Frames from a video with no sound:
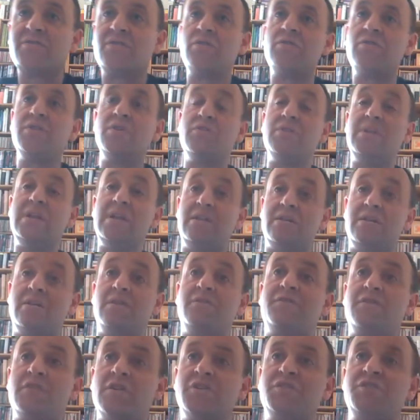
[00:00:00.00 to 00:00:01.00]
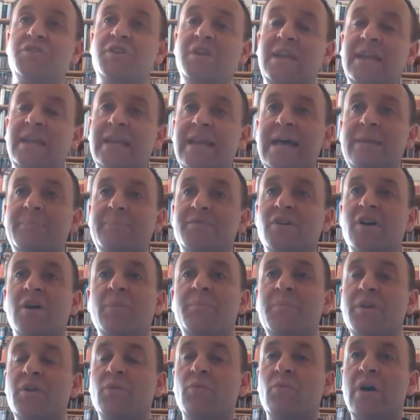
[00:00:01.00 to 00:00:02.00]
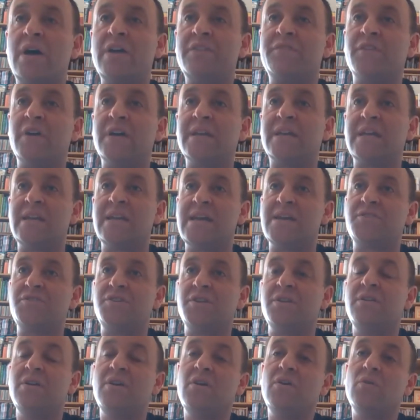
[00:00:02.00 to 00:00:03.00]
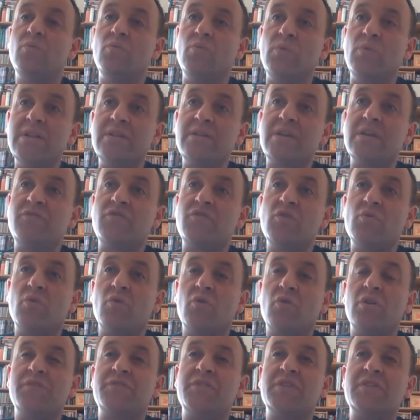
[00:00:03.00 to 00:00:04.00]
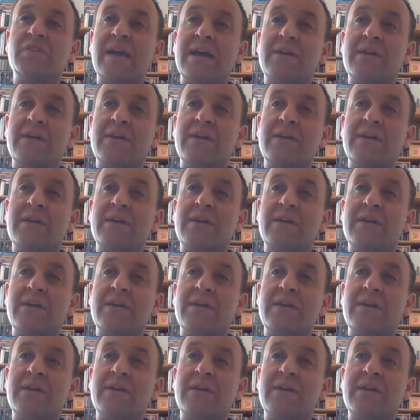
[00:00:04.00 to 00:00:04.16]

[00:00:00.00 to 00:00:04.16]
So you need a functioning laptop and a Wi-Fi connection. We'll give you all of